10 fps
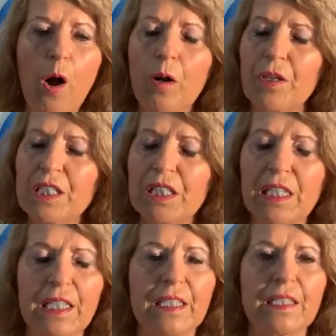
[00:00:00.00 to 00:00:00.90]
All the
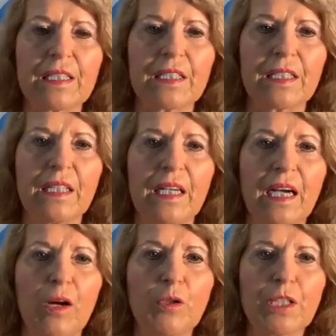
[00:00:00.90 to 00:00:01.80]
sins
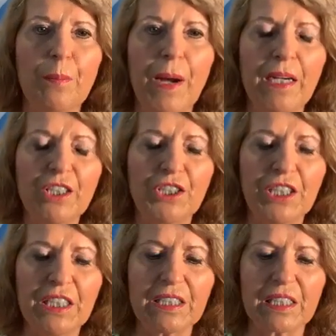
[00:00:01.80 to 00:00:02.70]
was upon
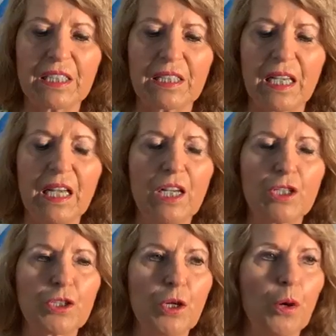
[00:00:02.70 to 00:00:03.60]
Jesus.
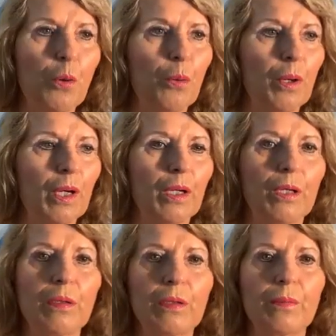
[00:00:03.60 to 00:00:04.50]
So
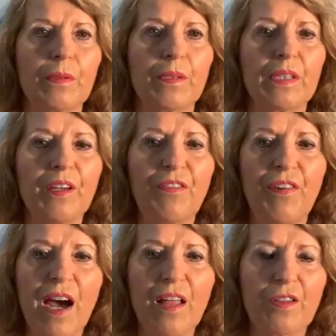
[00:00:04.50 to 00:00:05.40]
the
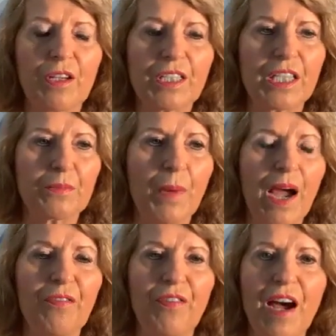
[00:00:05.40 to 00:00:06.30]
Father, he says,
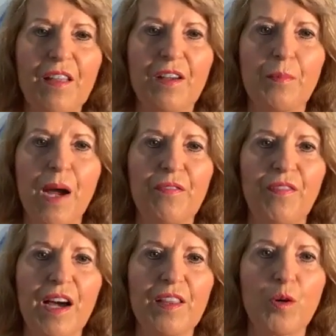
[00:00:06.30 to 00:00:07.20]
my Father,
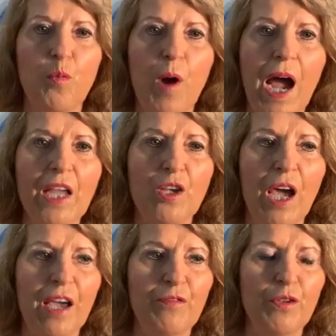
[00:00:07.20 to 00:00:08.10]
why
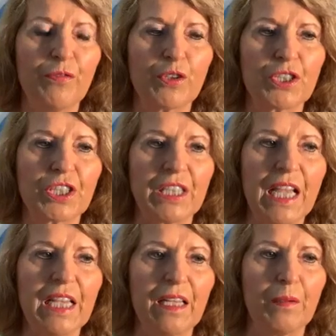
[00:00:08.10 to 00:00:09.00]
have you
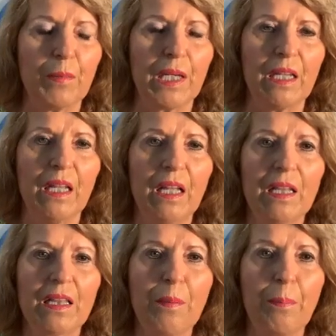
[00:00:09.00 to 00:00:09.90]
forsaken me?
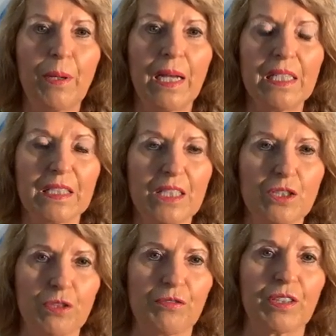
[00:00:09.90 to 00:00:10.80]
The
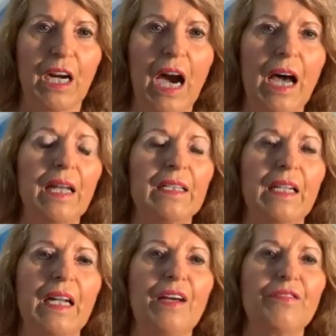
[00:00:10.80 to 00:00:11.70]
presence of
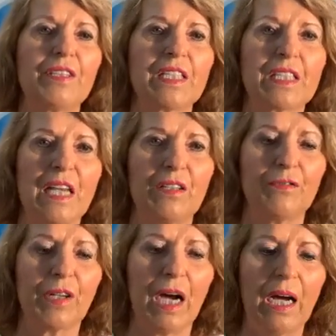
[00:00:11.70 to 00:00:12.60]
God left the Son
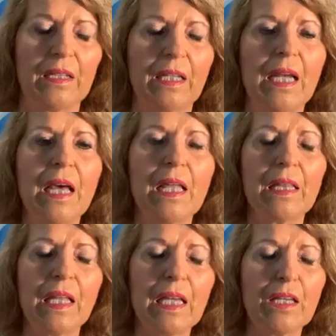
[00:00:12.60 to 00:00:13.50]
of God.
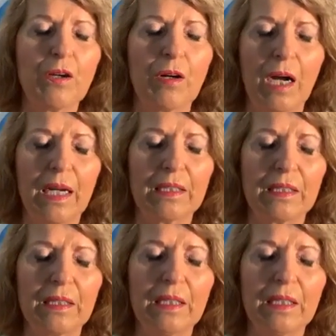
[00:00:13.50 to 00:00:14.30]
Thank you, God.